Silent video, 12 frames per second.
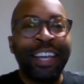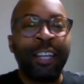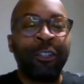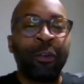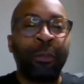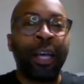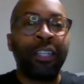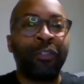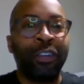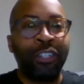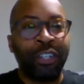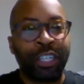It's your best
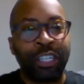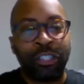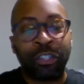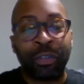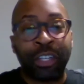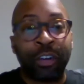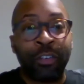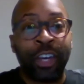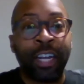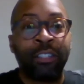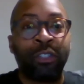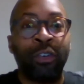friend, your good Judy, your
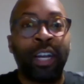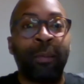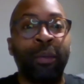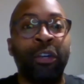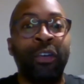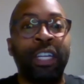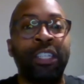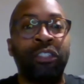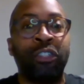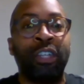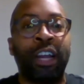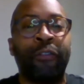next door neighbor, your
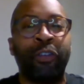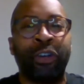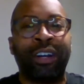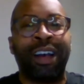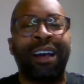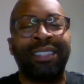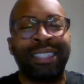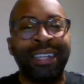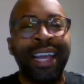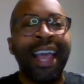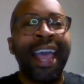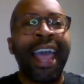niece, your nephew, your
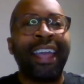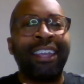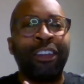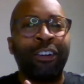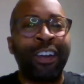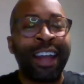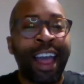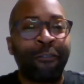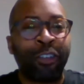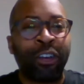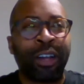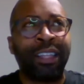cousin, your
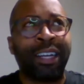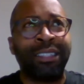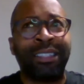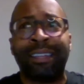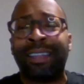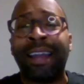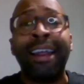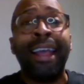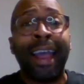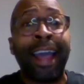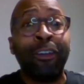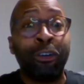nephew, I think I said that,
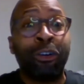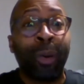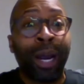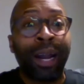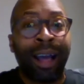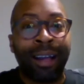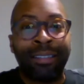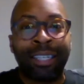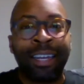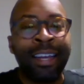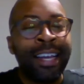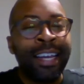and your great
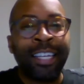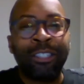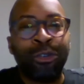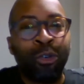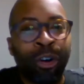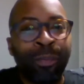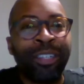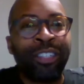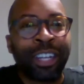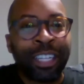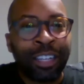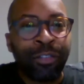auntie. It's Norman
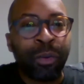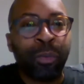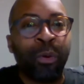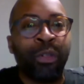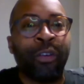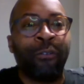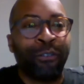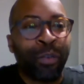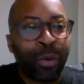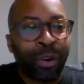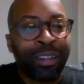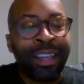J. Liverpool
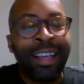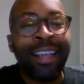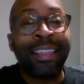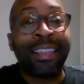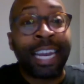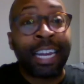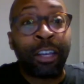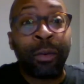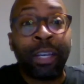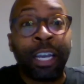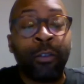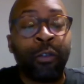IV. Thank you
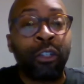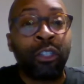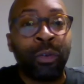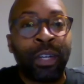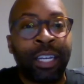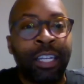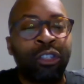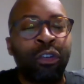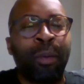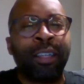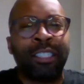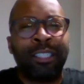again for tuning in
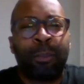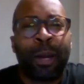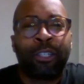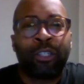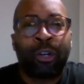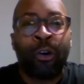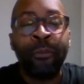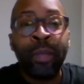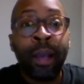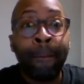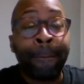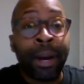to my special
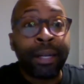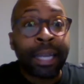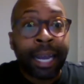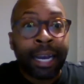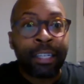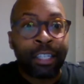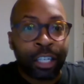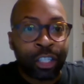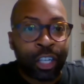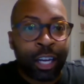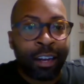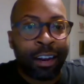Monday
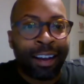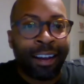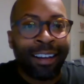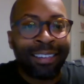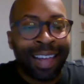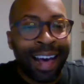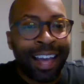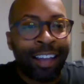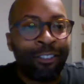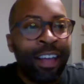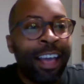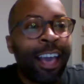edition
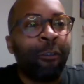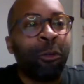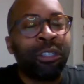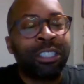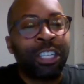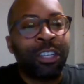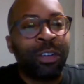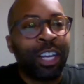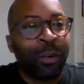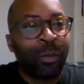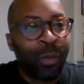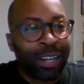live, and we'll see you
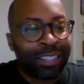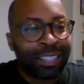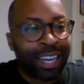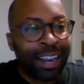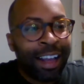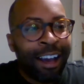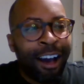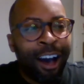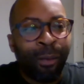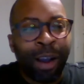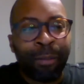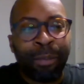here Wednesday.
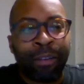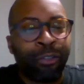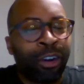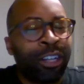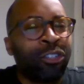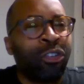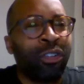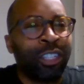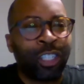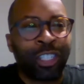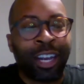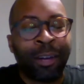All right, my friends, you're the
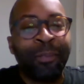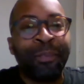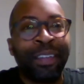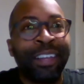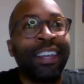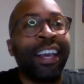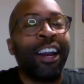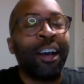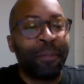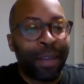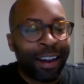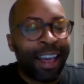shit. Get
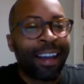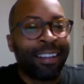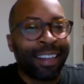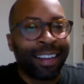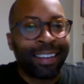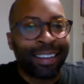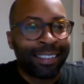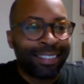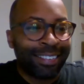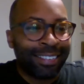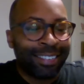up and act like it.